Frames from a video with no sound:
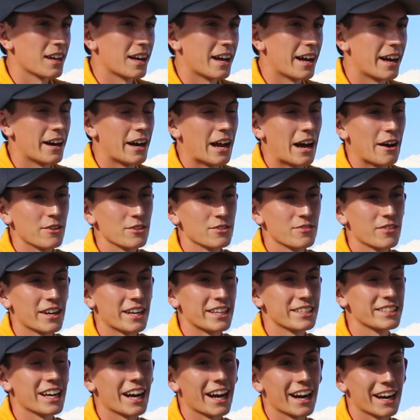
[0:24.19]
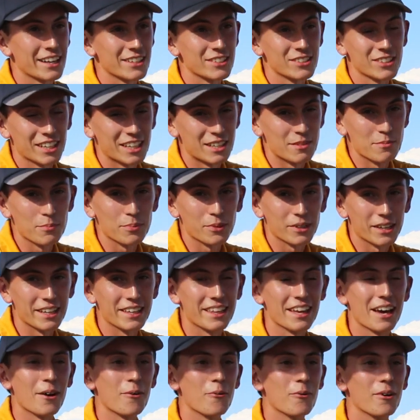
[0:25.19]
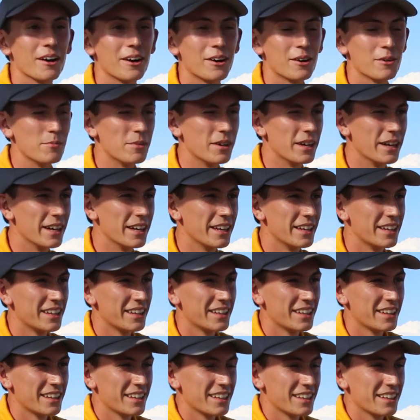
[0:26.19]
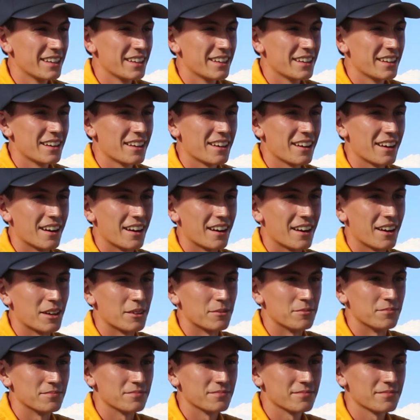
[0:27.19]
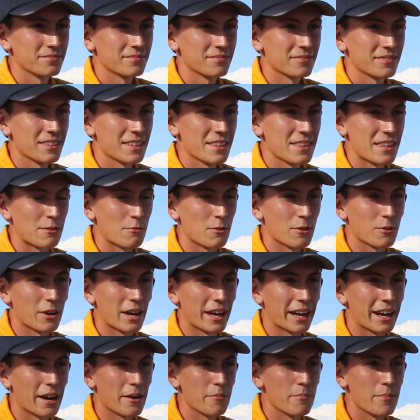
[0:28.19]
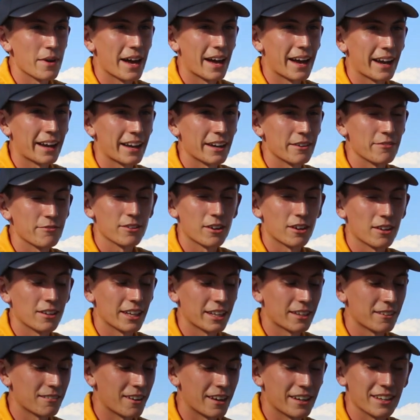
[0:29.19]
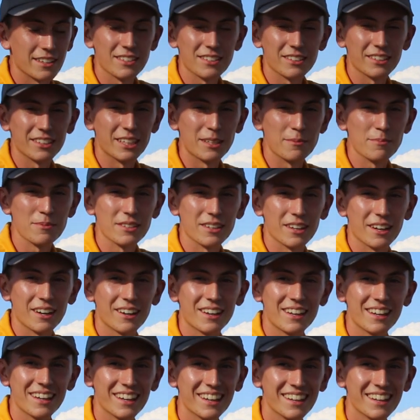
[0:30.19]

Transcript: I don't know, I was very tired, so I didn't play that well, but I think when I got back I fell like right asleep. So